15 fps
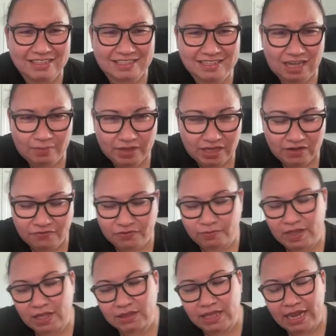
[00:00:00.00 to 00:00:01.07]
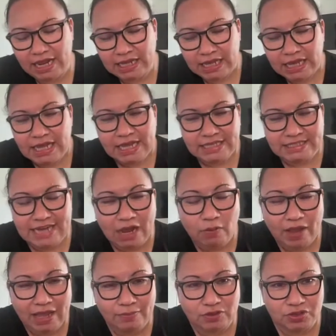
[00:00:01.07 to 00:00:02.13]
that's coming in from that lake is
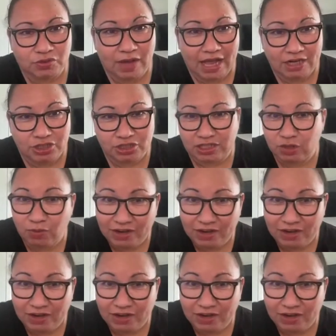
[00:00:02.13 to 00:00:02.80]
now able to actually,